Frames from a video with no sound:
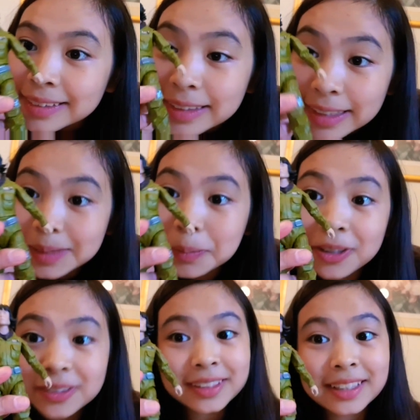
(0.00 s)
this
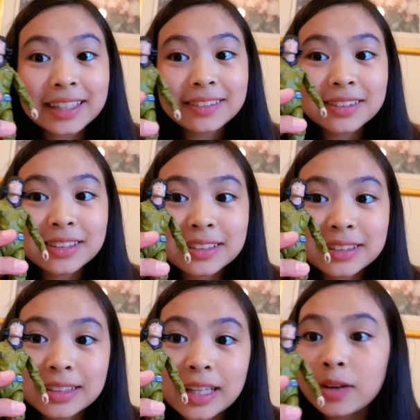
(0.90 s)
person out.
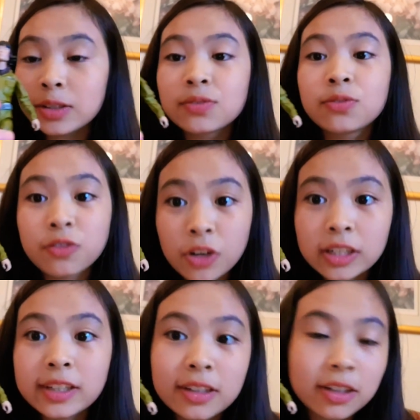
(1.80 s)
It was
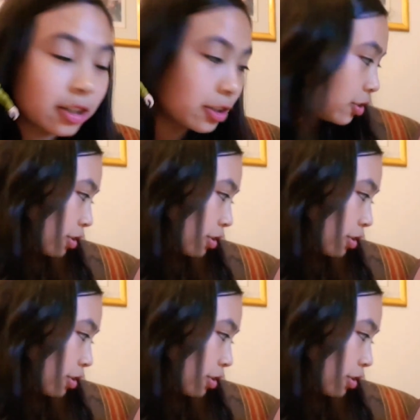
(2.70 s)
really hard.